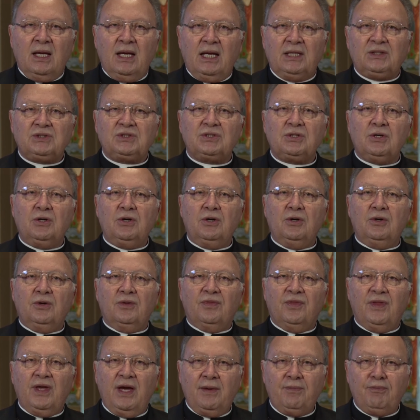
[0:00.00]
And
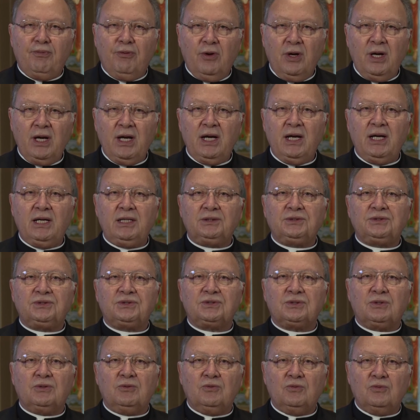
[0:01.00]
so their
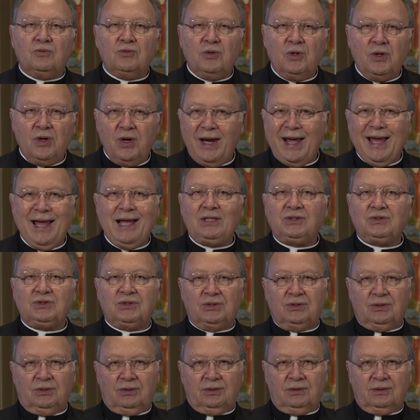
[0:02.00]
prayers were
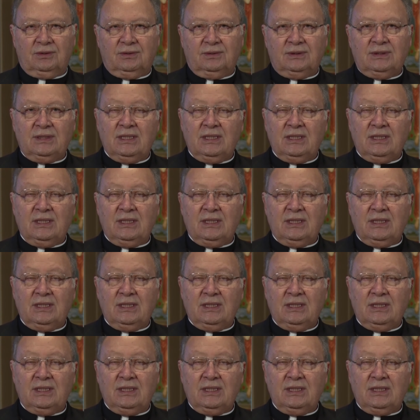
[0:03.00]
answered,